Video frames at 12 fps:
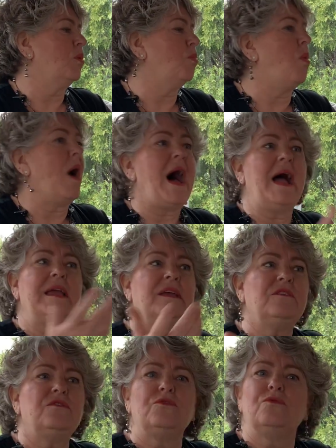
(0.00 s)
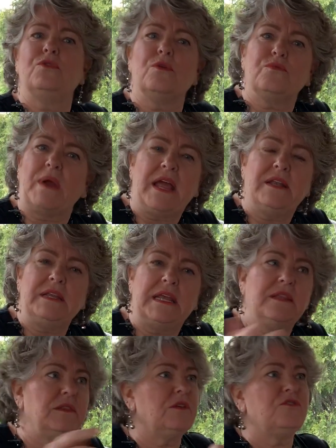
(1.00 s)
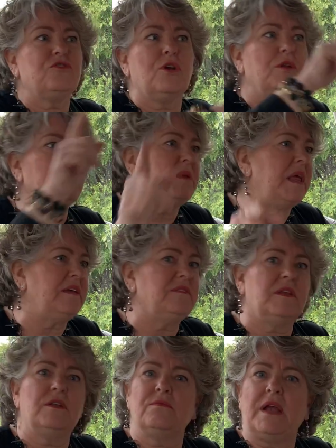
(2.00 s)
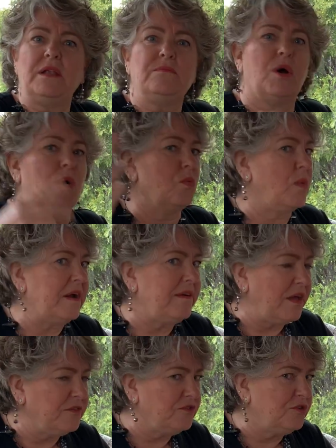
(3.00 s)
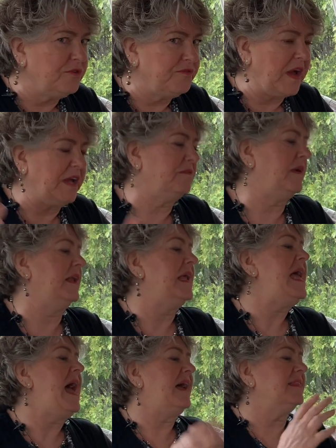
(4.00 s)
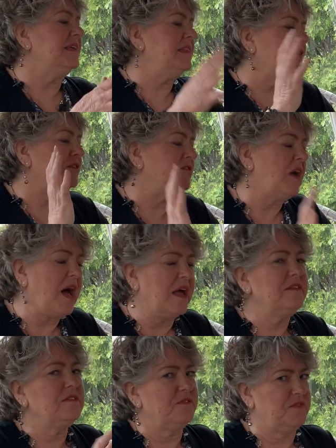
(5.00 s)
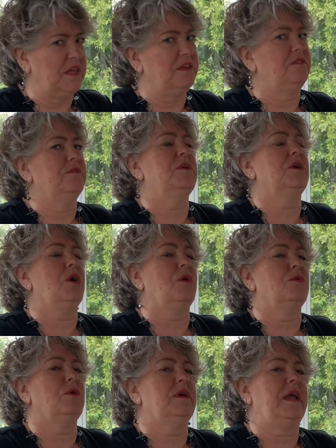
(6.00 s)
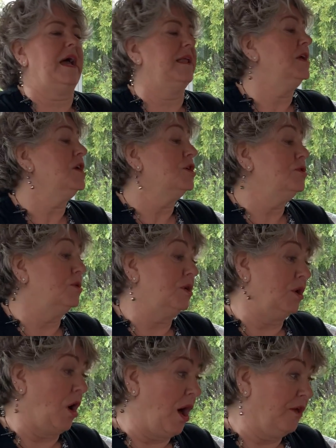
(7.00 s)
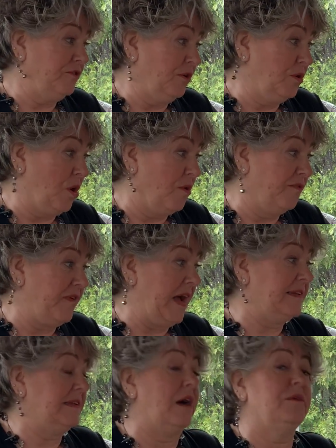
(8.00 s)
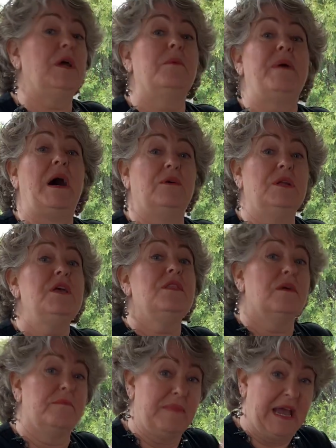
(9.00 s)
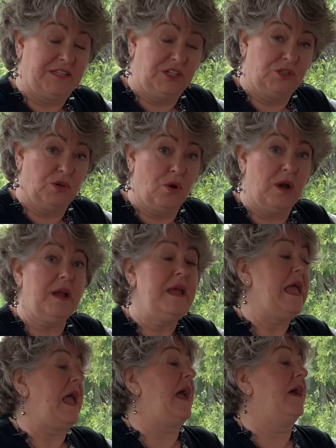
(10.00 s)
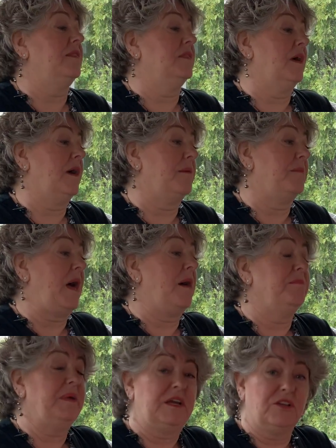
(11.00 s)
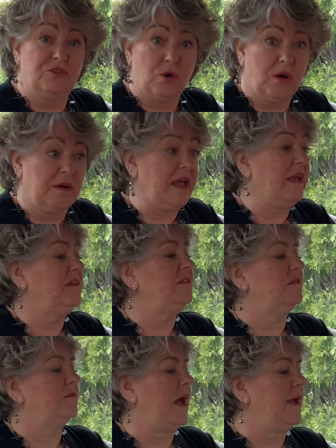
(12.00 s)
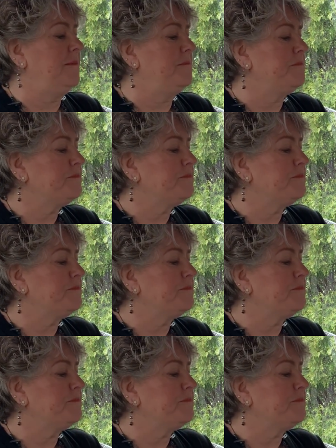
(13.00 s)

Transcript: Why is the red in the certain place in a rainbow? Where else do you find red? I think there are tons of things you could go look at. You could also go find out about the matador and the picadores, right?